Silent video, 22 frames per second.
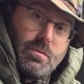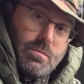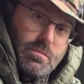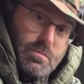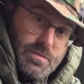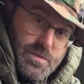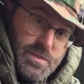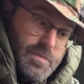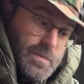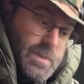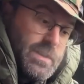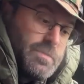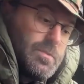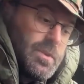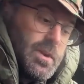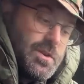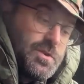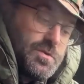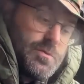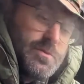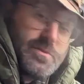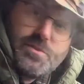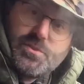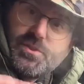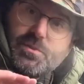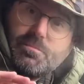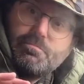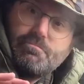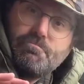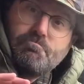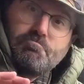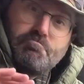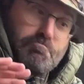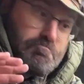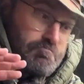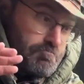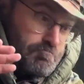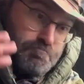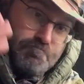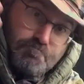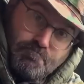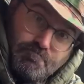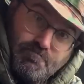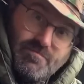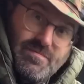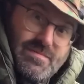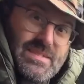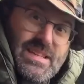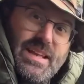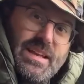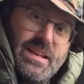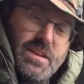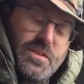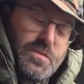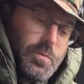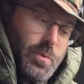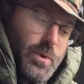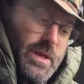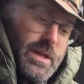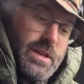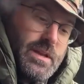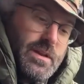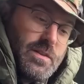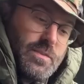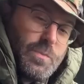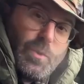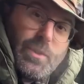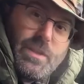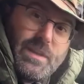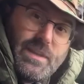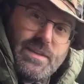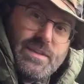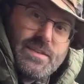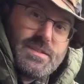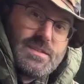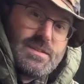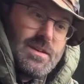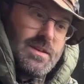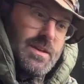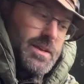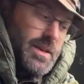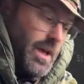Civilian range rules, it is what it is.